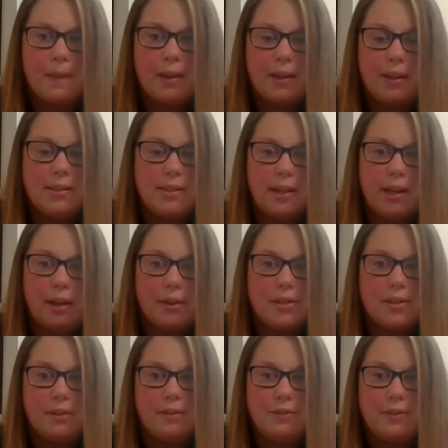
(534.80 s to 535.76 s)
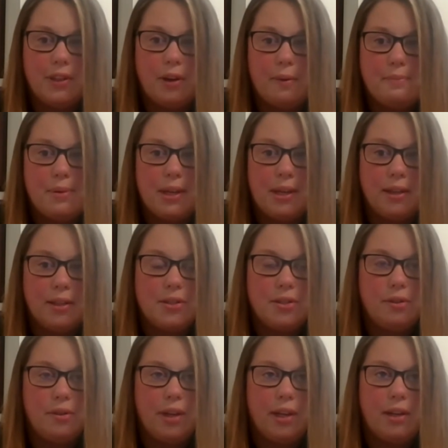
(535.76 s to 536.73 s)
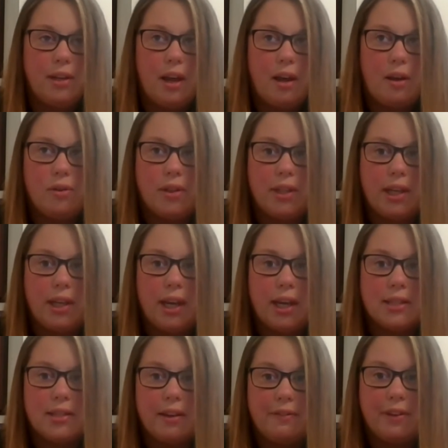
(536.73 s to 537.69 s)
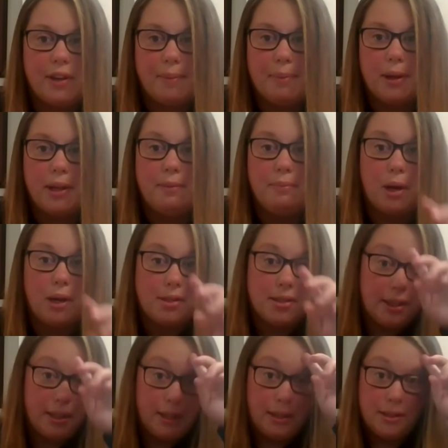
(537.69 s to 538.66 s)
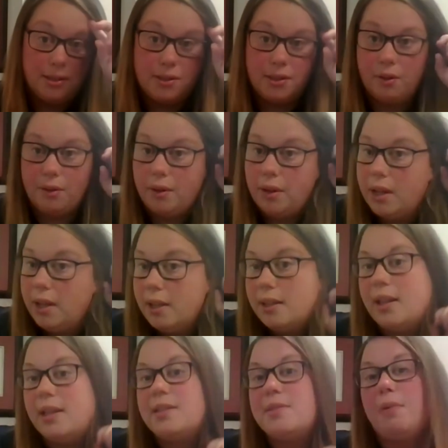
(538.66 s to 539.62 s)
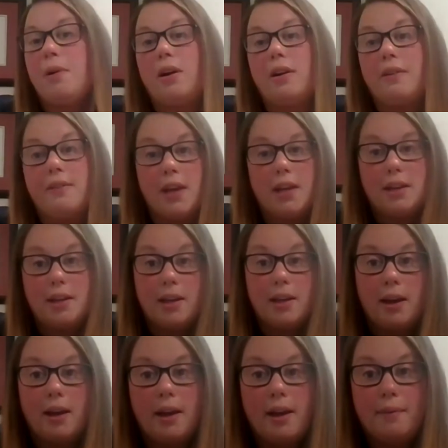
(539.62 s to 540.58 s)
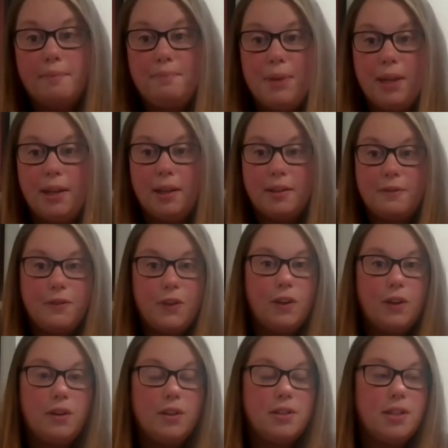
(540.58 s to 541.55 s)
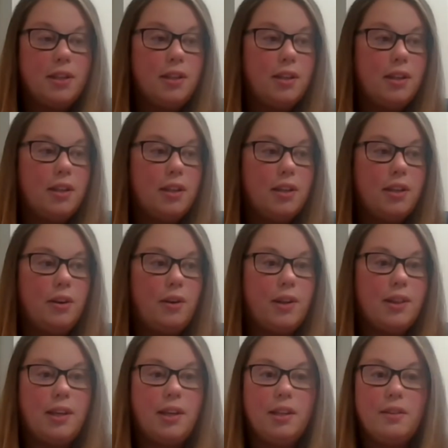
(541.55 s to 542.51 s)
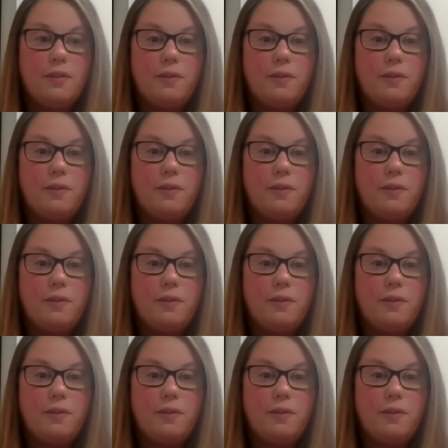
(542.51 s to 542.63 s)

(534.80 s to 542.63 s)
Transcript: ins and outs of, being a student, not only at Suffolk, but in Boston. And so that's part of it. Being on the field, I think in the